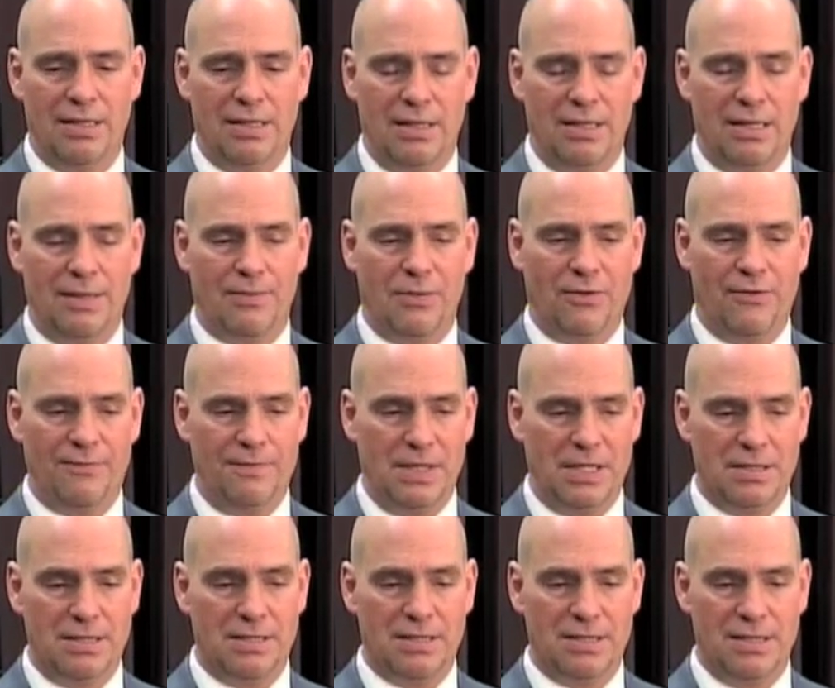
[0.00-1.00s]
The number of
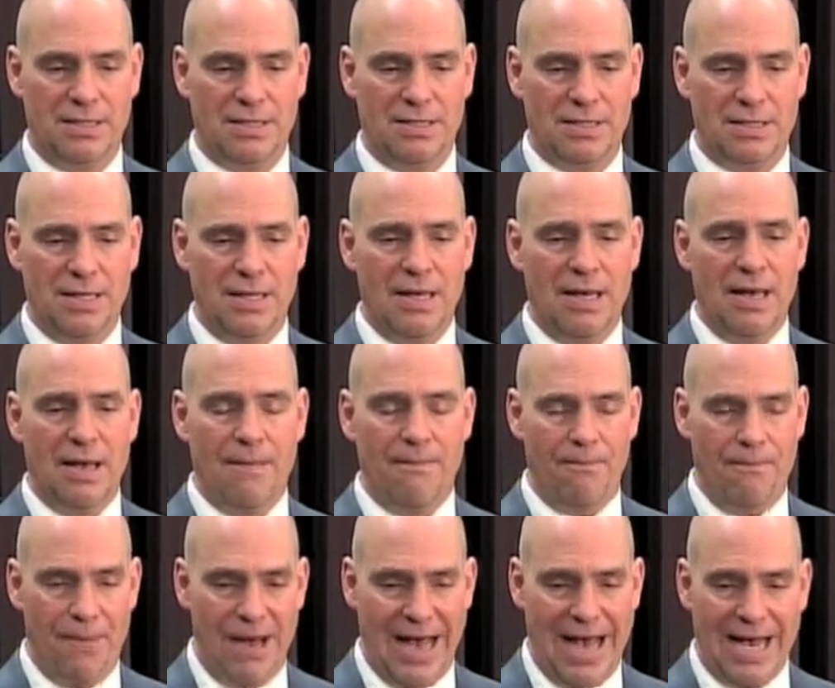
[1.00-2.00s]
businesses
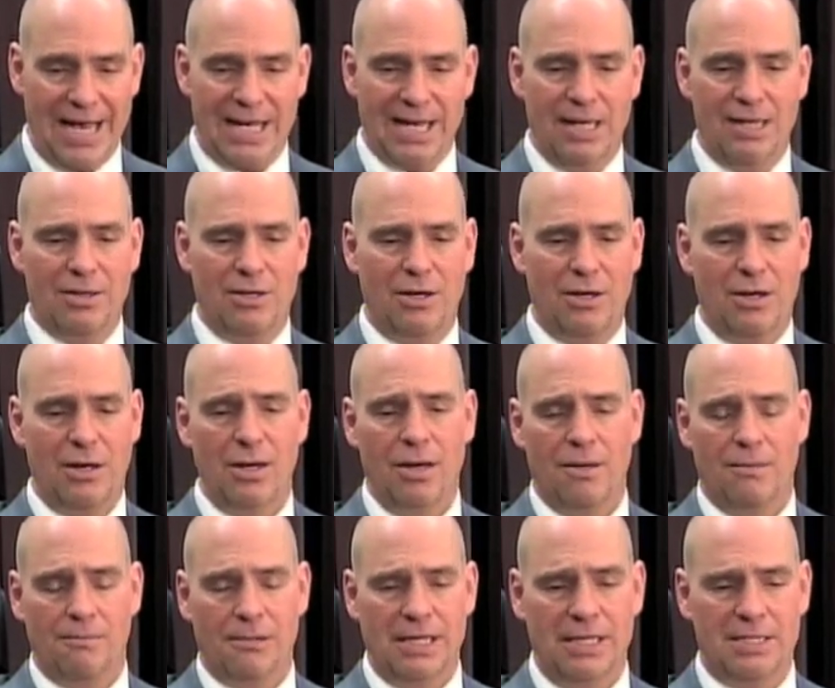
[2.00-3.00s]
back in their
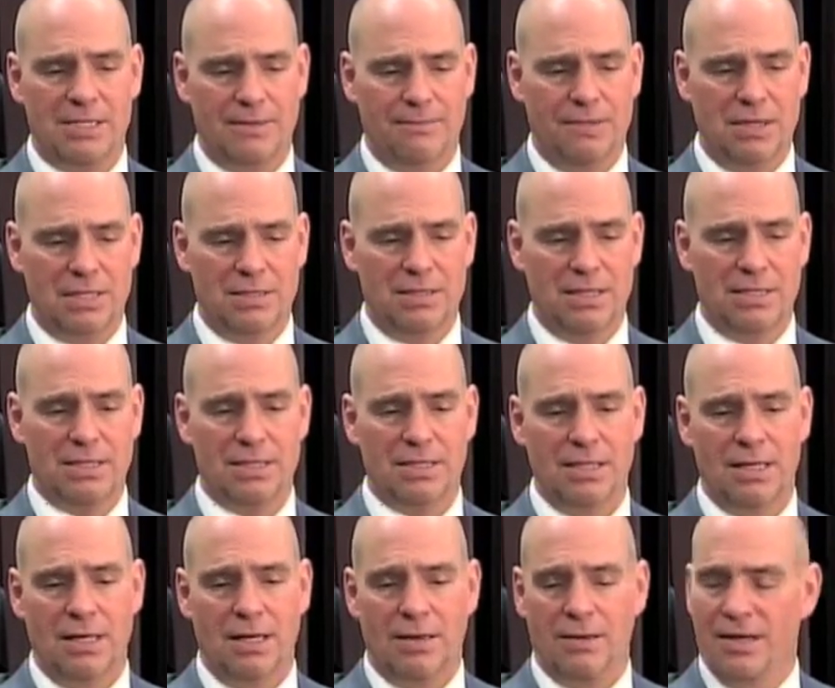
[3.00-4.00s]
place of business,
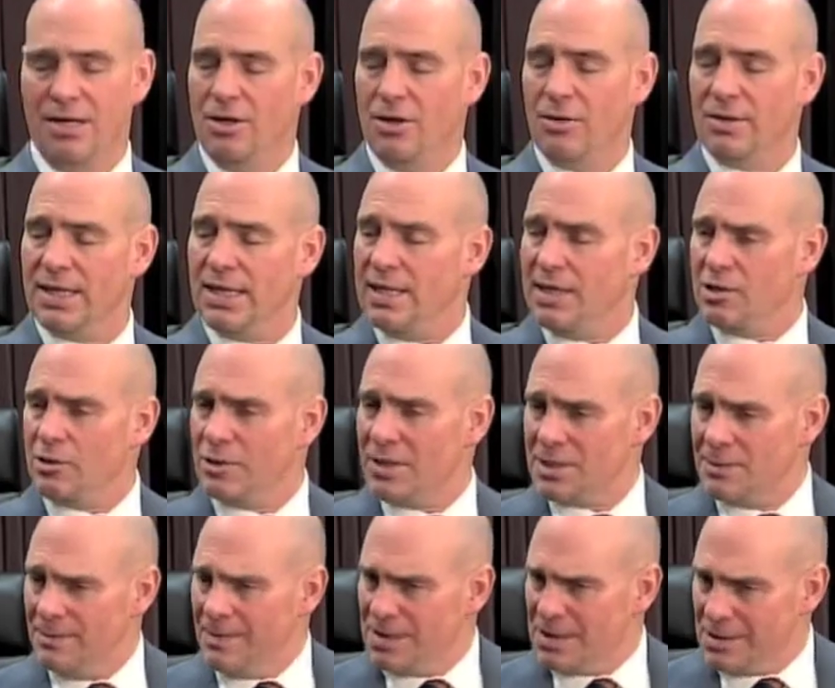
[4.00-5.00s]
getting
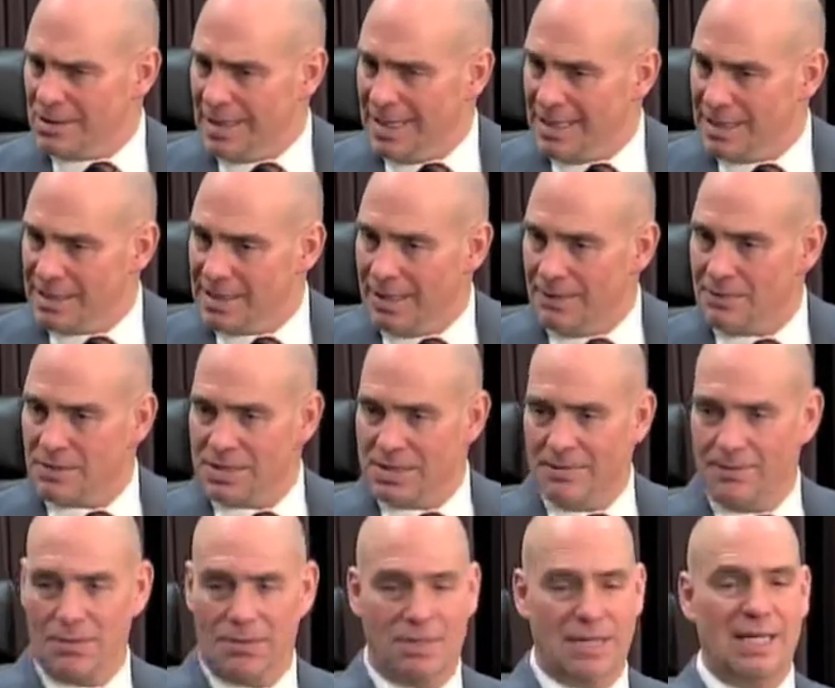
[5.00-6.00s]
Christmas lights up,
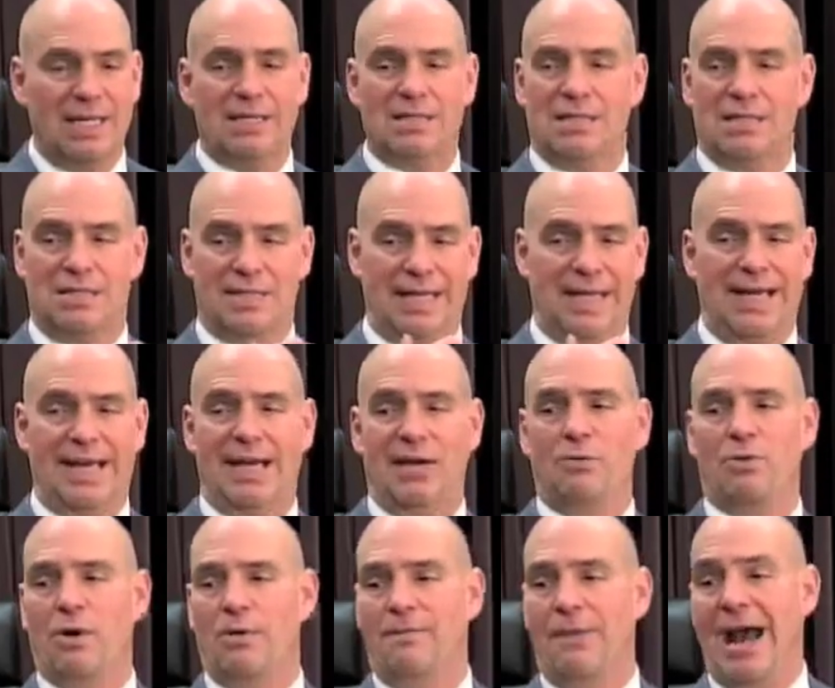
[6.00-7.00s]
simple things that say, hey,
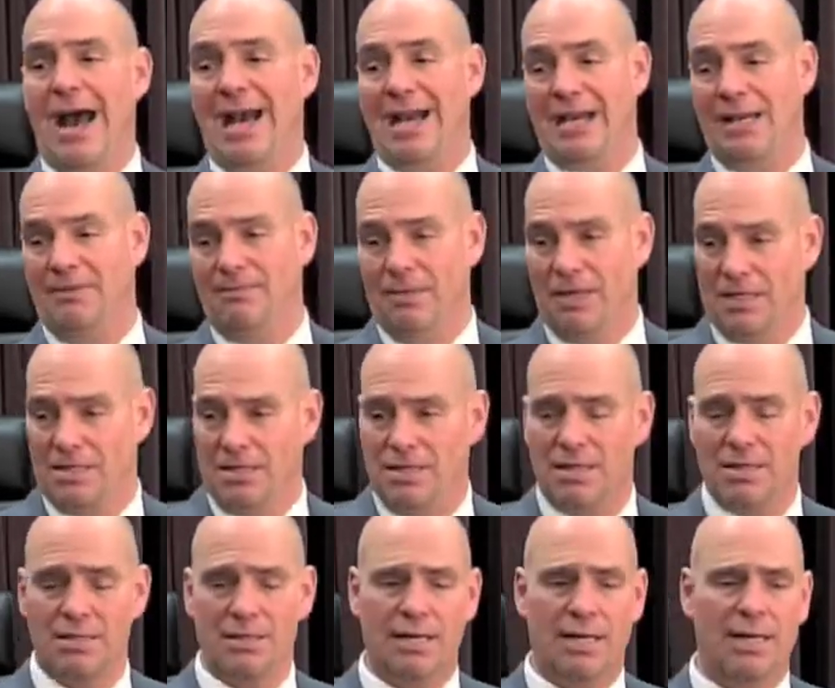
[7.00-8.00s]
we're back in
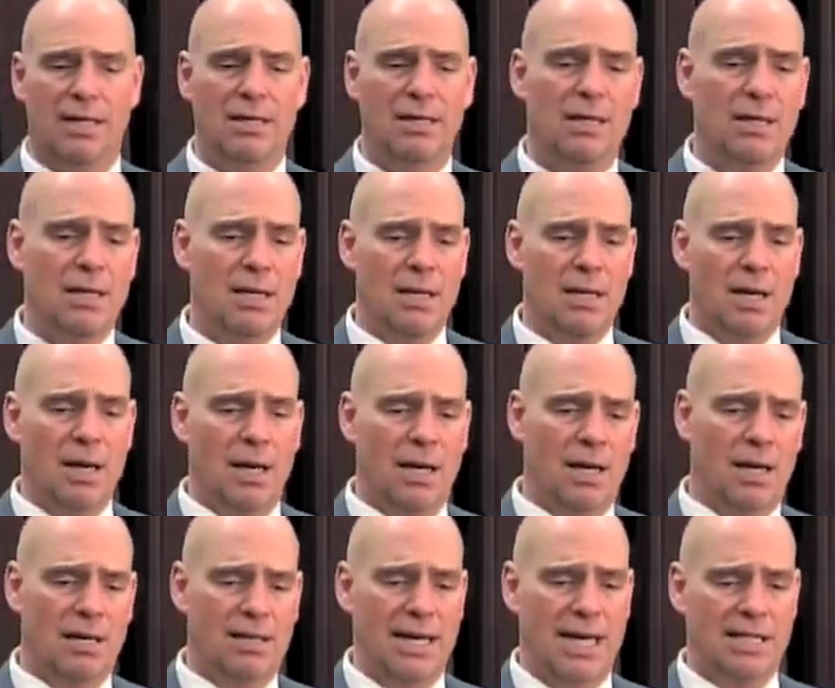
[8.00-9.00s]
business. And
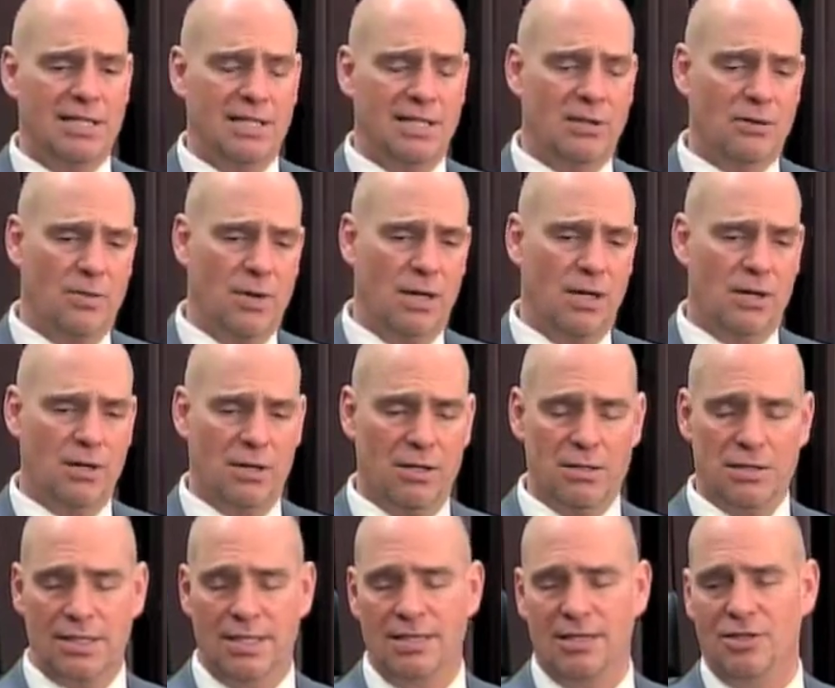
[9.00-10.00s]
Nancy
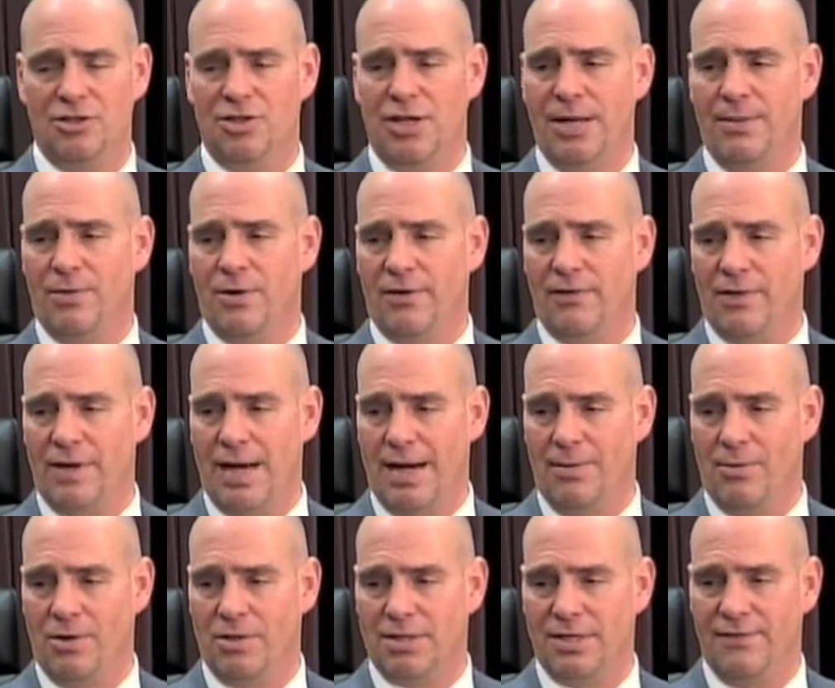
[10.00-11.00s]
Quillhurst and the Chamber of
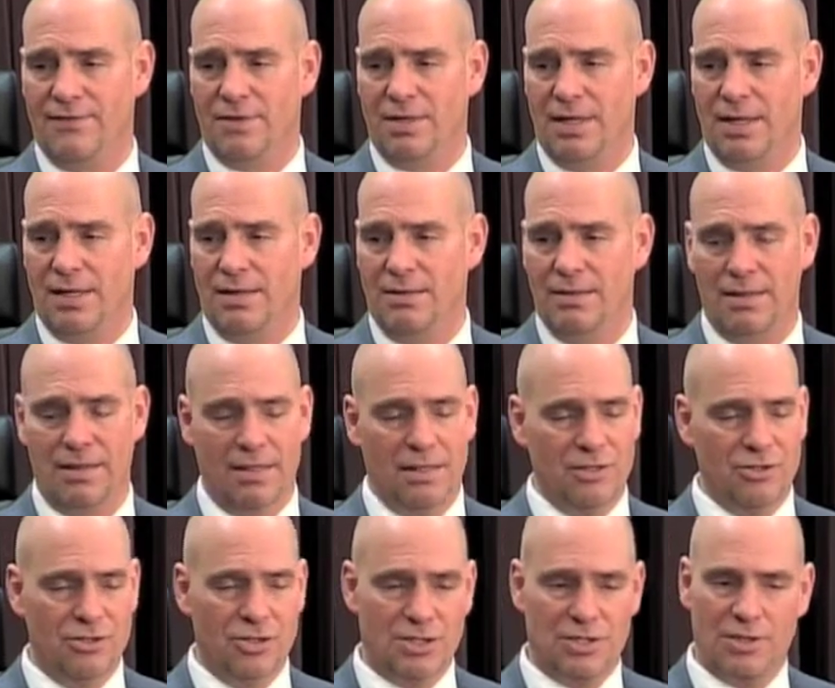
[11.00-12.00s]
Commerce have done
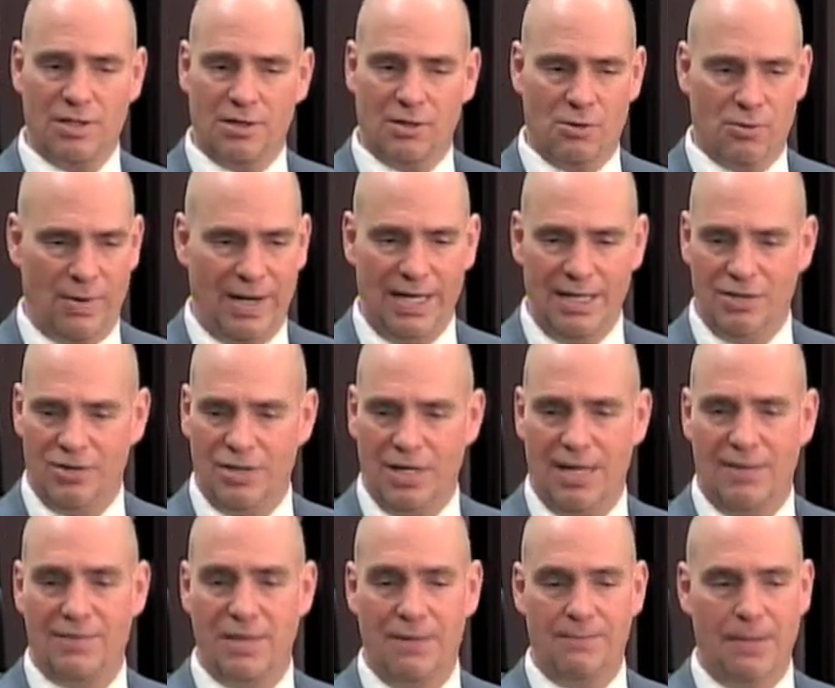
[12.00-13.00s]
just a great
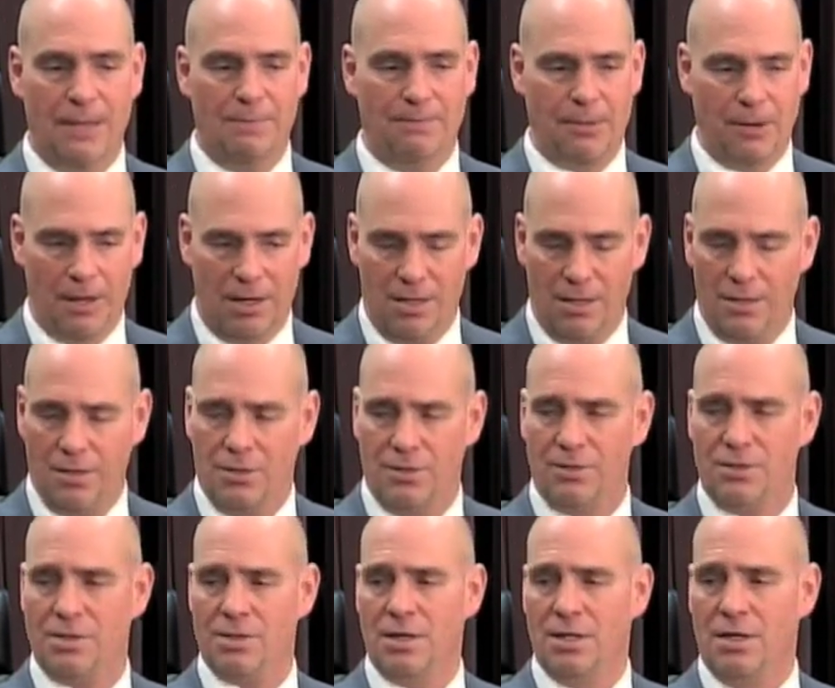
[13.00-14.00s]
job. They've been
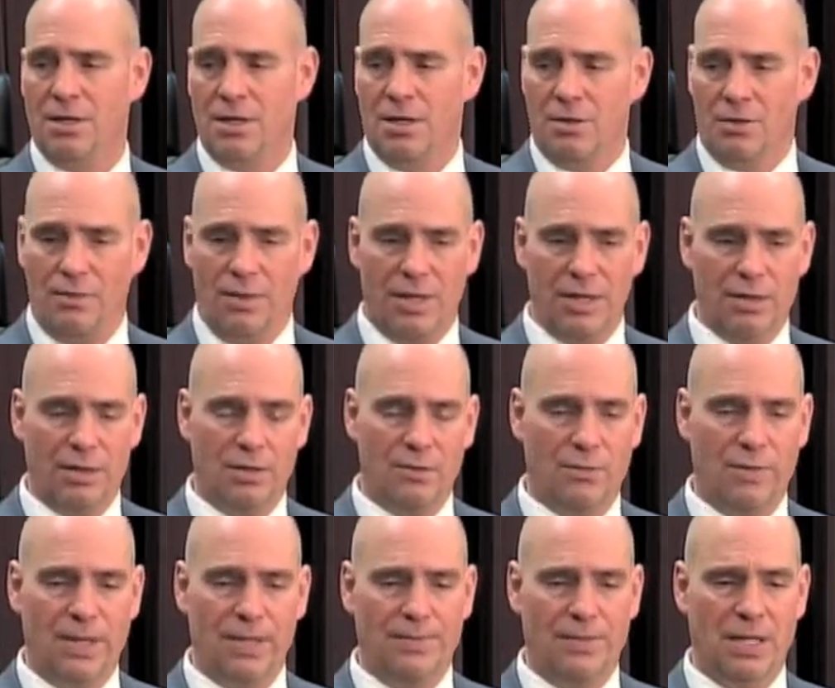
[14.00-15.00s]
partners with the
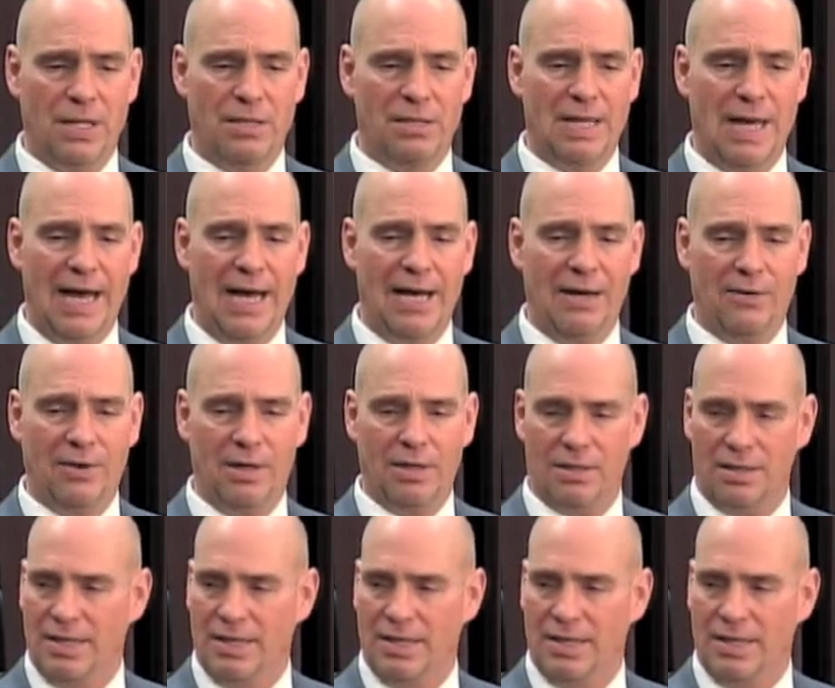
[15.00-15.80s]
Rebuild Iowa.